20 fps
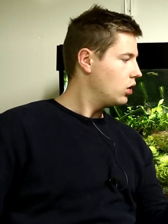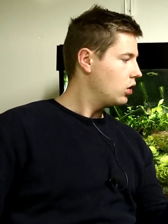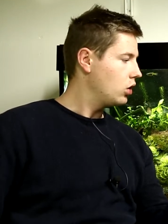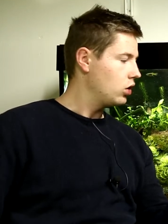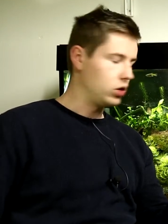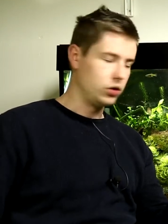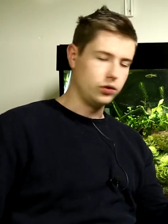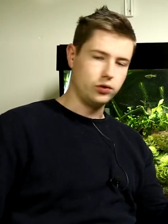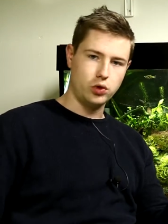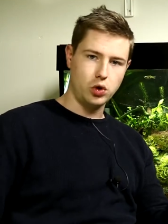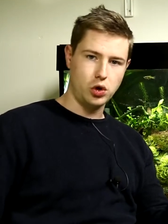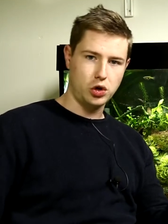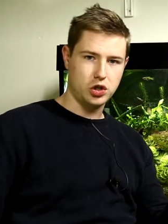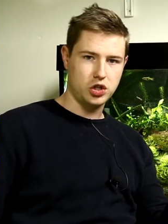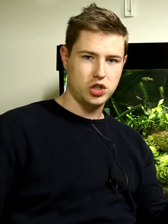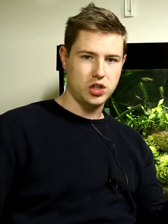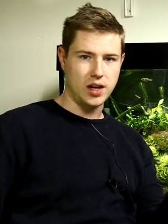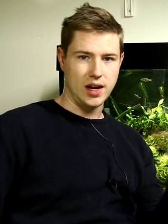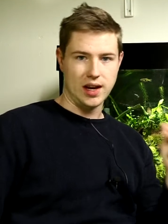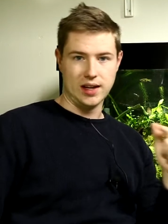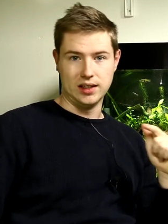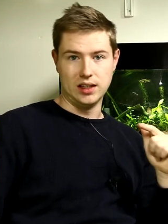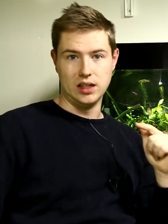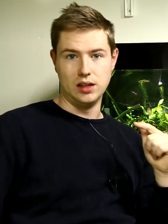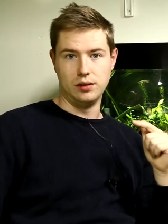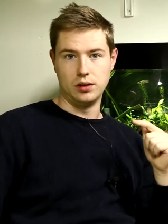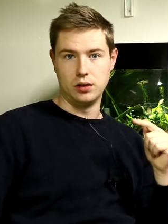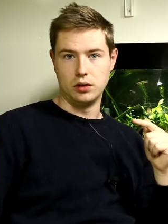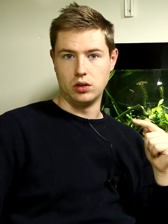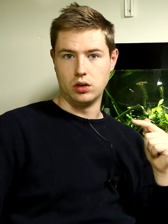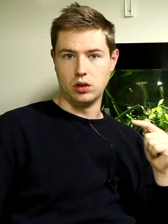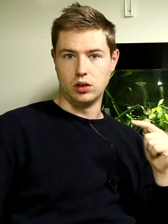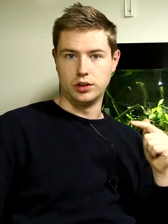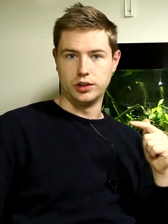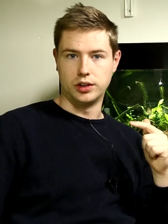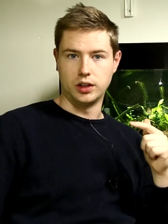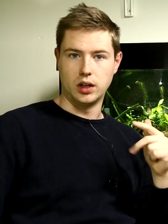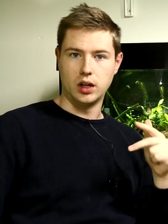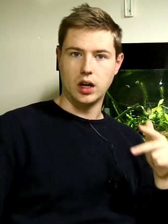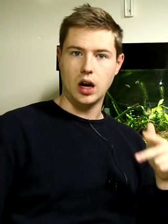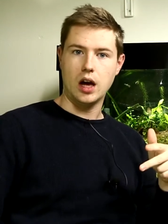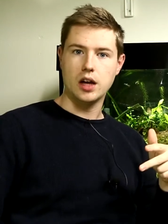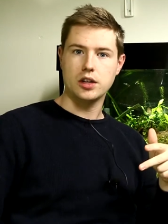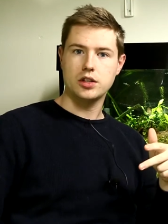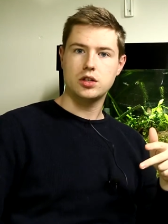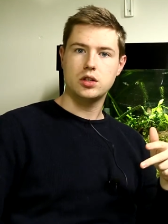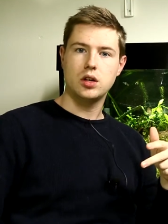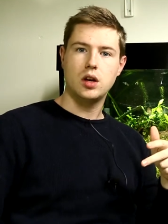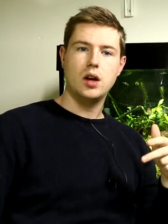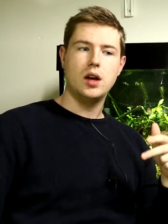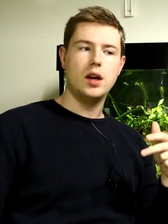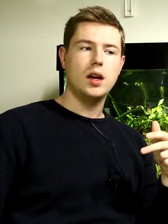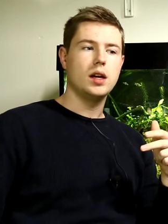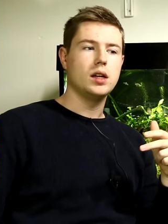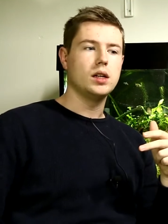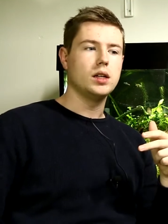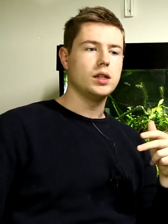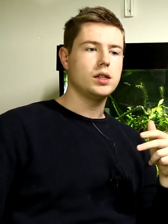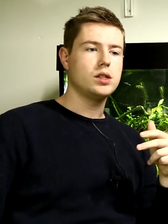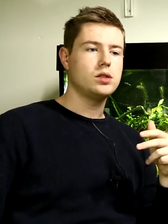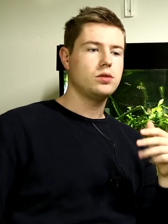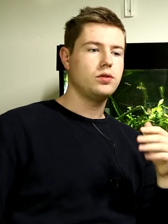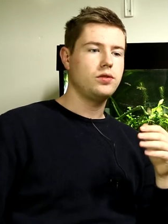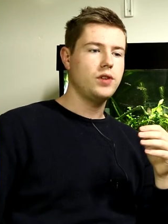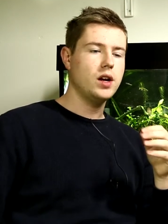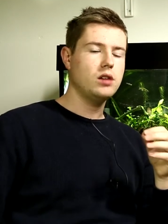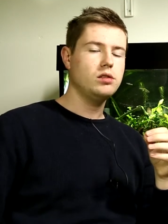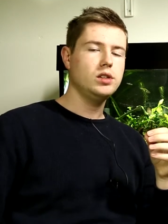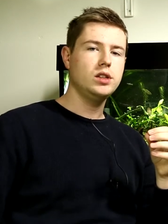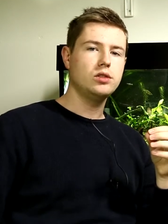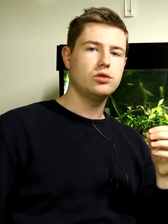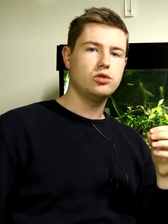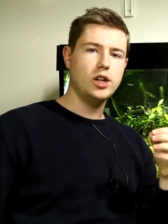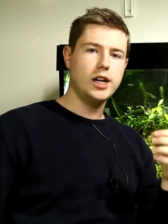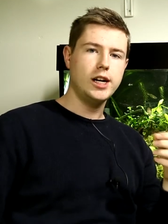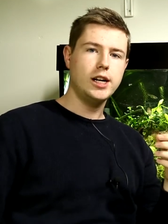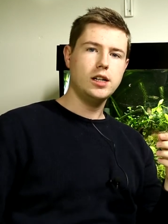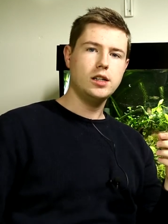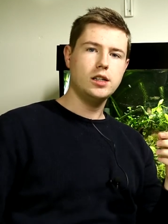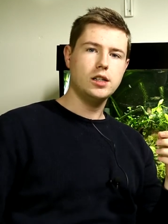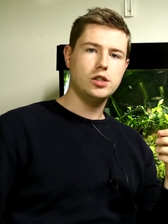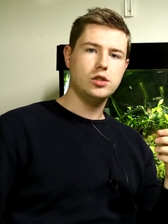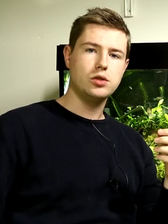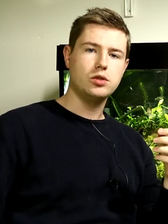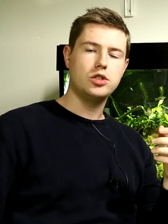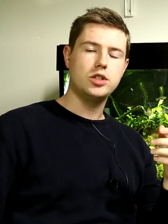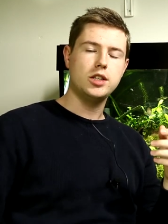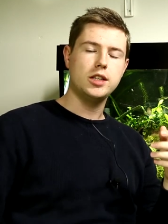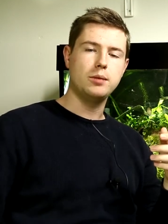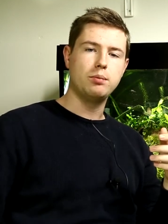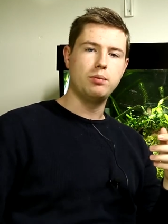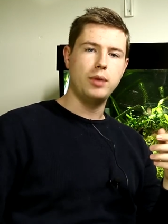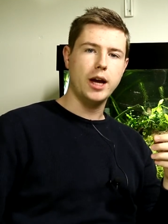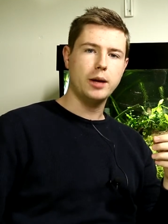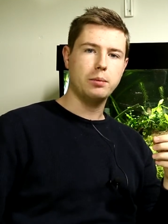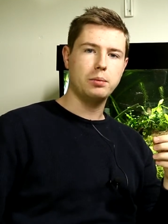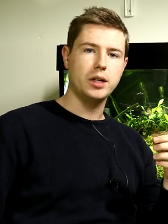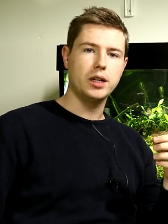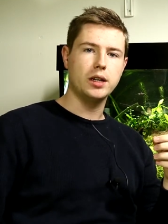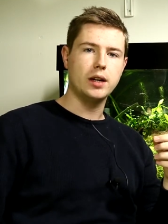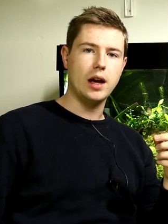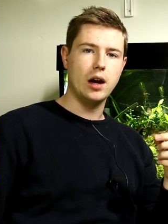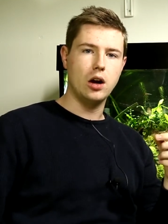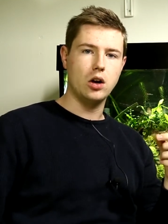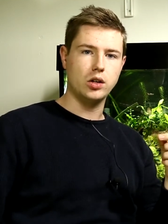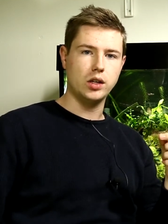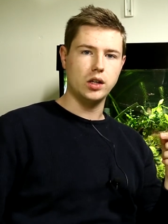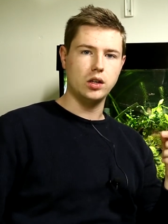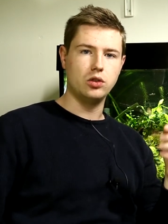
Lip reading: on rocks, and even on the glass. It's very rare that you see blackbeard algae